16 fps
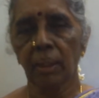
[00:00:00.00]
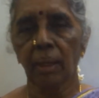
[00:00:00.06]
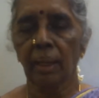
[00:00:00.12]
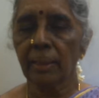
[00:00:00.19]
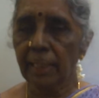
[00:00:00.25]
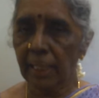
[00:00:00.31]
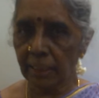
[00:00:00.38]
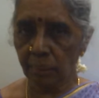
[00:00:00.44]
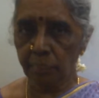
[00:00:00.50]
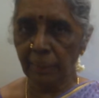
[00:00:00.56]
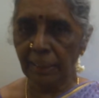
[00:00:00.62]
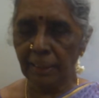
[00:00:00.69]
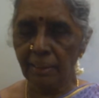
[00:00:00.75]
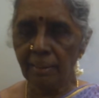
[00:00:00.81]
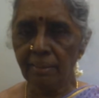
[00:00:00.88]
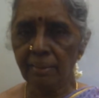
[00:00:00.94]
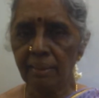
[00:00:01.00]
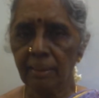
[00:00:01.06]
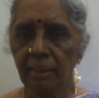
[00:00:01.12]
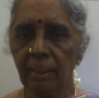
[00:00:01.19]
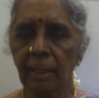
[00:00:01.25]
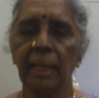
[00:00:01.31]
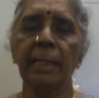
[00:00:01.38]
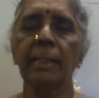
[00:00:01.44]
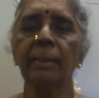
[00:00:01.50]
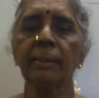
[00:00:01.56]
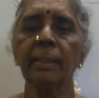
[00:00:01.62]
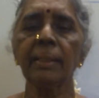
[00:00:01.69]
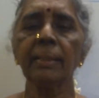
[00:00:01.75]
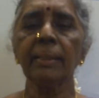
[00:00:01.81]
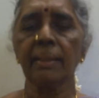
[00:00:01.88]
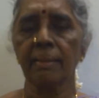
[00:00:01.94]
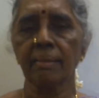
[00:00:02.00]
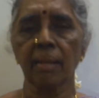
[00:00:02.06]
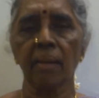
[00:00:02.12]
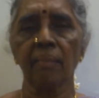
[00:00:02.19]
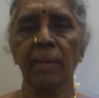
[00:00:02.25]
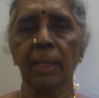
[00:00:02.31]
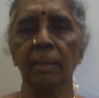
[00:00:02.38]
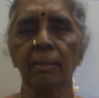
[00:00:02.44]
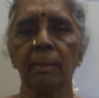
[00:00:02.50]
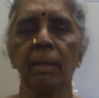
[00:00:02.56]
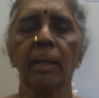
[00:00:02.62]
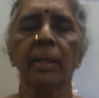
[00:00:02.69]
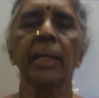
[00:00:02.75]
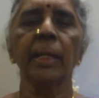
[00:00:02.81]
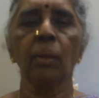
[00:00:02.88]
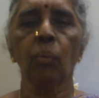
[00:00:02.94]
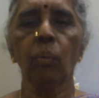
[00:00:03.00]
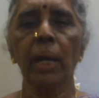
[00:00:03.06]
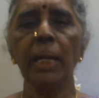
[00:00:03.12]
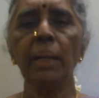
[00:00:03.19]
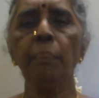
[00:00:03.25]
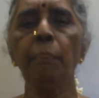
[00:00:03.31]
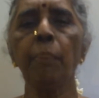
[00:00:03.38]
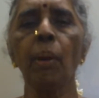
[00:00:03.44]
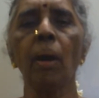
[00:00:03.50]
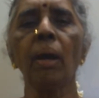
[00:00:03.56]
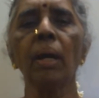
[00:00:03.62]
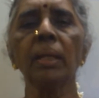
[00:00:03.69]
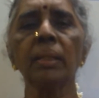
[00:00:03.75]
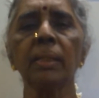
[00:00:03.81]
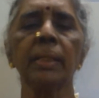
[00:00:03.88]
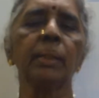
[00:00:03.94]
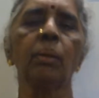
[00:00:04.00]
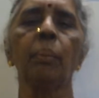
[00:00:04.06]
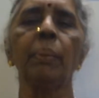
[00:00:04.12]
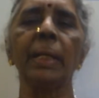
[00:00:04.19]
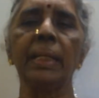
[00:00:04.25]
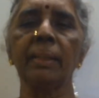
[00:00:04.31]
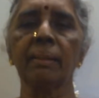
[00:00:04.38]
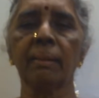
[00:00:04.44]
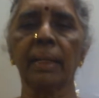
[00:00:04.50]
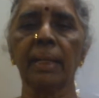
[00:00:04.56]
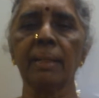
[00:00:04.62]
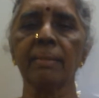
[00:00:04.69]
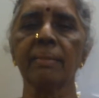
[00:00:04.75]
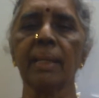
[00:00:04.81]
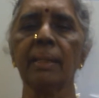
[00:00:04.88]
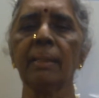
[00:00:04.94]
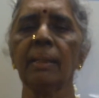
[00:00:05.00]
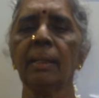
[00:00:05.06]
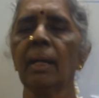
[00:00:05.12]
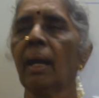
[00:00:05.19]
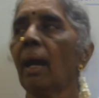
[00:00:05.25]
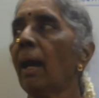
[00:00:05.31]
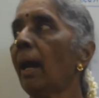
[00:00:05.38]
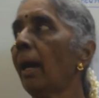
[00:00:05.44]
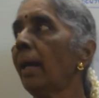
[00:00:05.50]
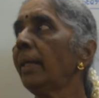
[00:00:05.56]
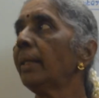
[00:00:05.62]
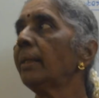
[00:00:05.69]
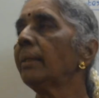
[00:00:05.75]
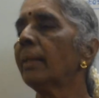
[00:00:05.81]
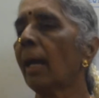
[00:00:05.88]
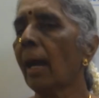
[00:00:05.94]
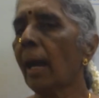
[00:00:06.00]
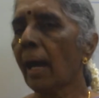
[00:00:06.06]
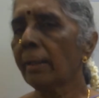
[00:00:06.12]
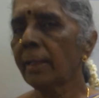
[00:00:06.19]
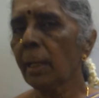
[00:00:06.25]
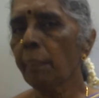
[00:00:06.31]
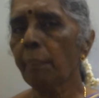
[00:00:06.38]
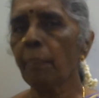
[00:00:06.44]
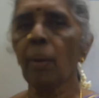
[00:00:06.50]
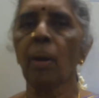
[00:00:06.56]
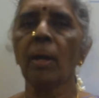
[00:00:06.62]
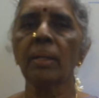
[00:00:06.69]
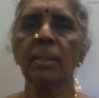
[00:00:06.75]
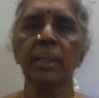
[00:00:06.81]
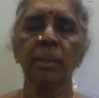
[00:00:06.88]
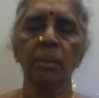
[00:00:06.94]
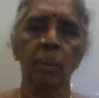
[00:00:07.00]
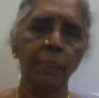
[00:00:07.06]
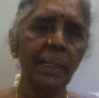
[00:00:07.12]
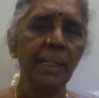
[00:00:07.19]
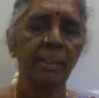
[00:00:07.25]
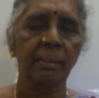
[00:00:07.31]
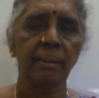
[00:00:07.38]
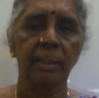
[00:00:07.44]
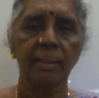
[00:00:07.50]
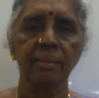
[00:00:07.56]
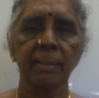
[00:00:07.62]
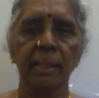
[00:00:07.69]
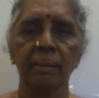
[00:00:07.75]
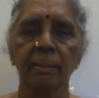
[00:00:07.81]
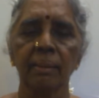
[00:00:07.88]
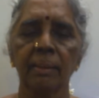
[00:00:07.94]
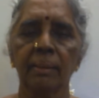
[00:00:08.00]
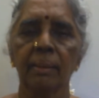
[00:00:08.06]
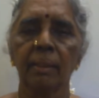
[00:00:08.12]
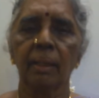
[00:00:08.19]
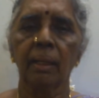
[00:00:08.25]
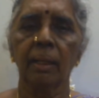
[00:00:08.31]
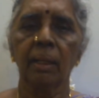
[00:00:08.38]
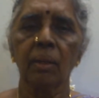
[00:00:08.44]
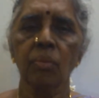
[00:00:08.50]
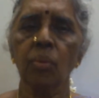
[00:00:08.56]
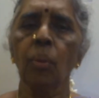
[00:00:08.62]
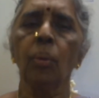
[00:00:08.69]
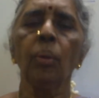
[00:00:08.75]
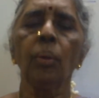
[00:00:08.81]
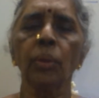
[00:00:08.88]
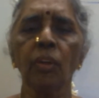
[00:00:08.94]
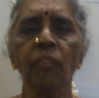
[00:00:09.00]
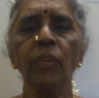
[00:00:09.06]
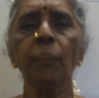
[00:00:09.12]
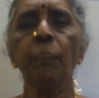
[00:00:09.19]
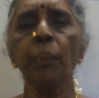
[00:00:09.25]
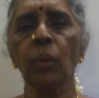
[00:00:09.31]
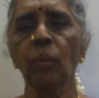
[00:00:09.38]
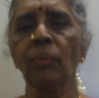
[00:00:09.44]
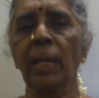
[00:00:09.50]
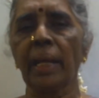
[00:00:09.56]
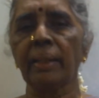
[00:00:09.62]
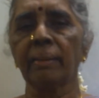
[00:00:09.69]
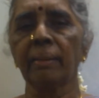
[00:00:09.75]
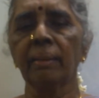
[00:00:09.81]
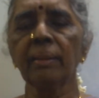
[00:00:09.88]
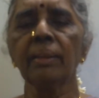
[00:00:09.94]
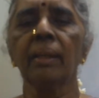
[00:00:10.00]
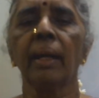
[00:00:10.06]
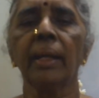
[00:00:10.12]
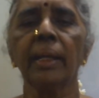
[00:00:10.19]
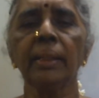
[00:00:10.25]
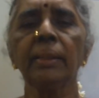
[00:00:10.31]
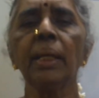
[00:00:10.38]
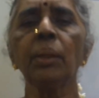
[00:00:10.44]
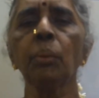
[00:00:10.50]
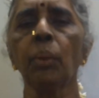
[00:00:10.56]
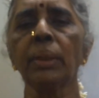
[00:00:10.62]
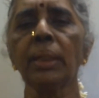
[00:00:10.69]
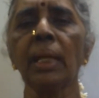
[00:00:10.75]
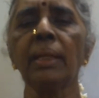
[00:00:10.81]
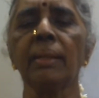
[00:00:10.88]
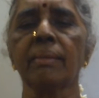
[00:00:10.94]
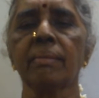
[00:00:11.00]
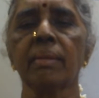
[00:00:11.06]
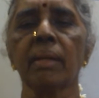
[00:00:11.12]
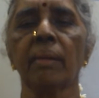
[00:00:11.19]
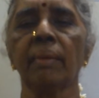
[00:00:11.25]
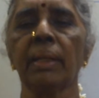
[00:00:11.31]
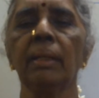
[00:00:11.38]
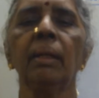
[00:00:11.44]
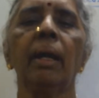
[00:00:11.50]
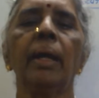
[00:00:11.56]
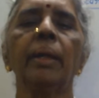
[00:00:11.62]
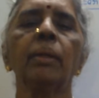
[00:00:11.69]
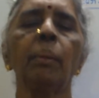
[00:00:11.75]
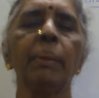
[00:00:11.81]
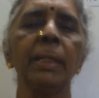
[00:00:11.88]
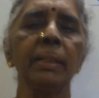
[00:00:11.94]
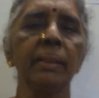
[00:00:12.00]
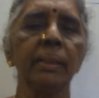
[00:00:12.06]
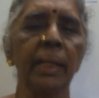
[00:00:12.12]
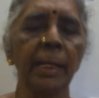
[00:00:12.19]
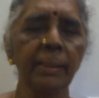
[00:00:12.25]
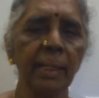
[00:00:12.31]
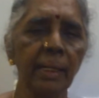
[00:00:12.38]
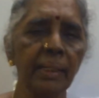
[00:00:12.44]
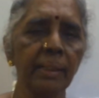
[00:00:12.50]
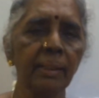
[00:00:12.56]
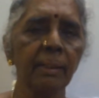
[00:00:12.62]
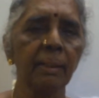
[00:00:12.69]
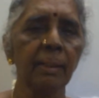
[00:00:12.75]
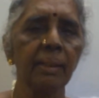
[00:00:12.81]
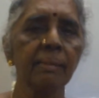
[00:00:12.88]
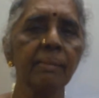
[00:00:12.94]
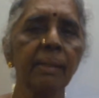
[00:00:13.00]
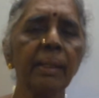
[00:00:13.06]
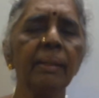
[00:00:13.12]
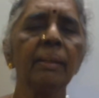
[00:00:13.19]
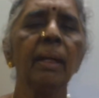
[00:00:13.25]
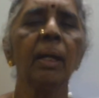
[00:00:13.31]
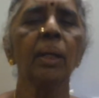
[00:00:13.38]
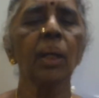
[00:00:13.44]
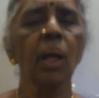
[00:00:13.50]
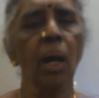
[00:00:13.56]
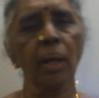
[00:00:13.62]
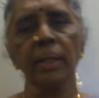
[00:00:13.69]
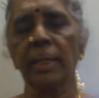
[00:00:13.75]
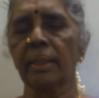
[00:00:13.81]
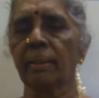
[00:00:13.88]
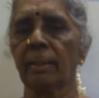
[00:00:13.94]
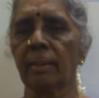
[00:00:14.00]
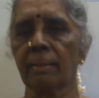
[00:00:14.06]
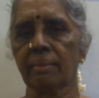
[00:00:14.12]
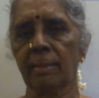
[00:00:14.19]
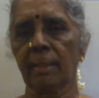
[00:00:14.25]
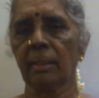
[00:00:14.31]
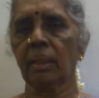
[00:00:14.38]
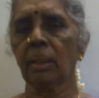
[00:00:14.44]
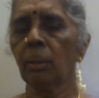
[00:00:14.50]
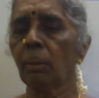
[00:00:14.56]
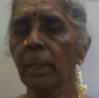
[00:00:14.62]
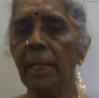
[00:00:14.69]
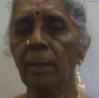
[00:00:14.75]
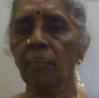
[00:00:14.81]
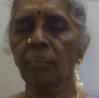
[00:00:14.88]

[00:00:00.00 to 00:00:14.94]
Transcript: That means in that interval, in one part it will be increasing and in the other part it will be decreasing. So if you prove like that, in the total interval it will be neither increasing nor decreasing. Okay.